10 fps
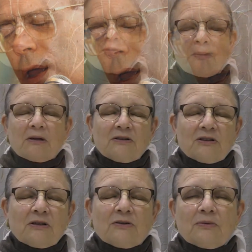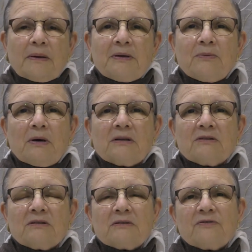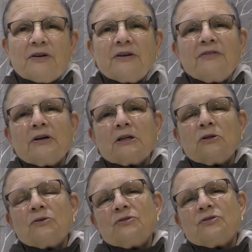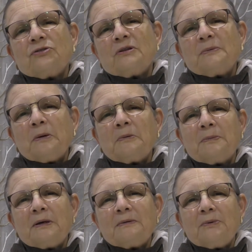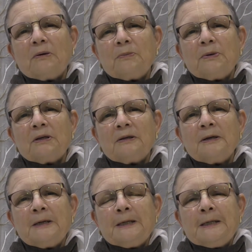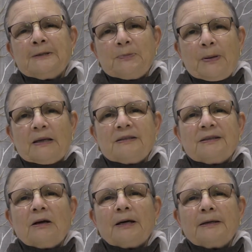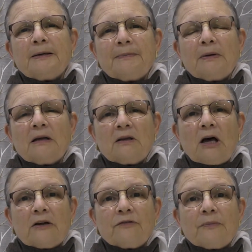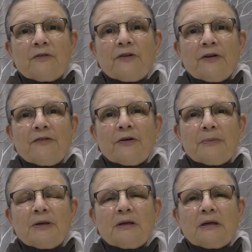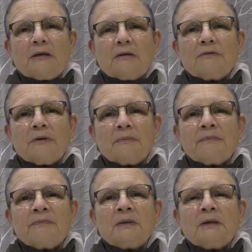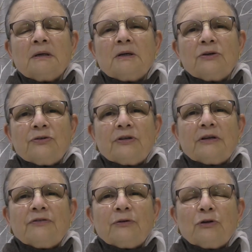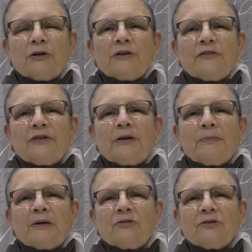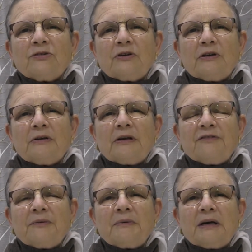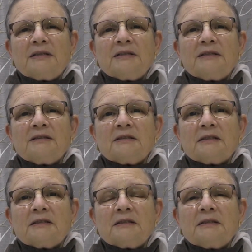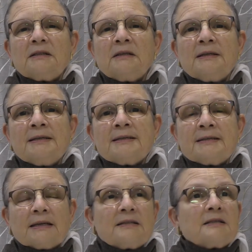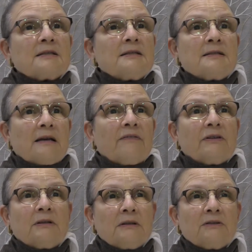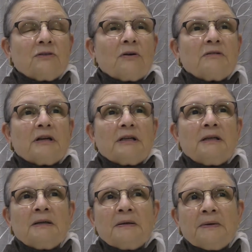Tamal Krishna Goswami was very, very close to Srila Prabhupada. Prabhupada depended on him a lot from the very, very beginning. You see, if you look in the database, you'll see that from 1966, 67, he's already